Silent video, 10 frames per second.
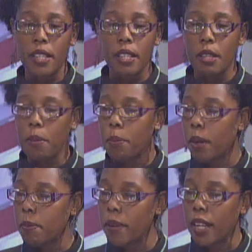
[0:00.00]
to the
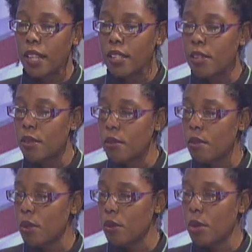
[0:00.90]
public. It's
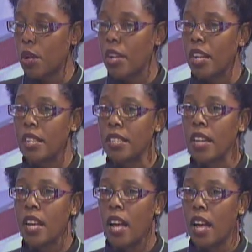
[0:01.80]
$200
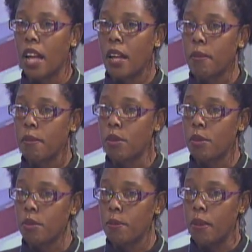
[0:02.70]
um,
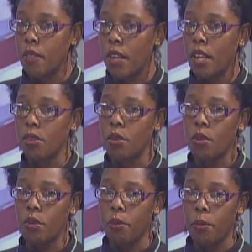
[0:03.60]
to be there.
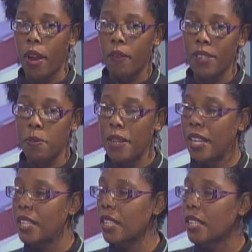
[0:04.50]
So breakfast
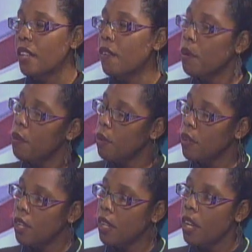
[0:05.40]
begins at
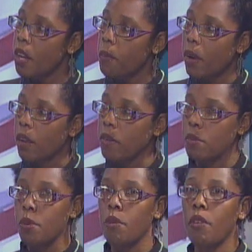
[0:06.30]
7.30. Breakfast
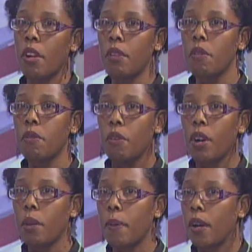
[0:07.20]
will run for
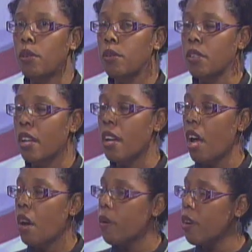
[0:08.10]
about an
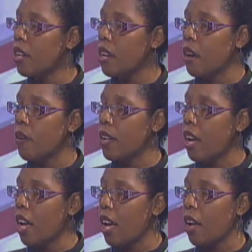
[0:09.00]
hour, an hour and a
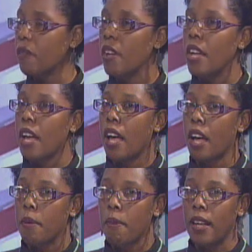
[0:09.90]
half.
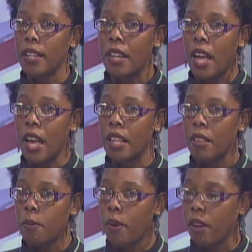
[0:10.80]
Um, at nine, the
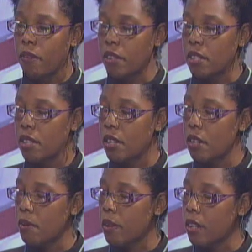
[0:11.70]
breakfast
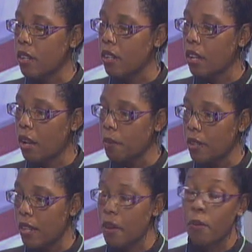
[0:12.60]
will come
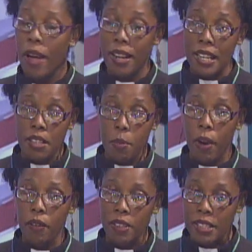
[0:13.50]
to the, at least the
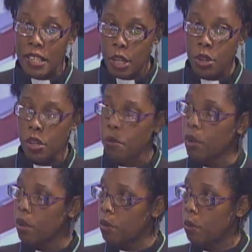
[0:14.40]
breakfast station will
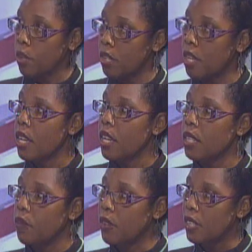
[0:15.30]
close
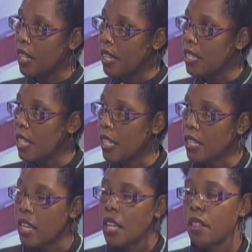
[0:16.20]
to facilitate
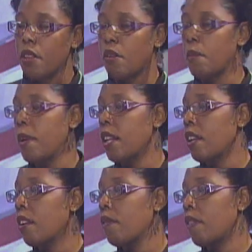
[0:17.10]
the remainder
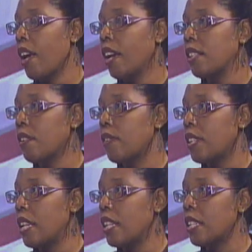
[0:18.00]
of the
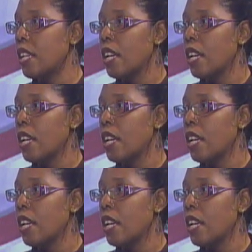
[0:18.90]
activities.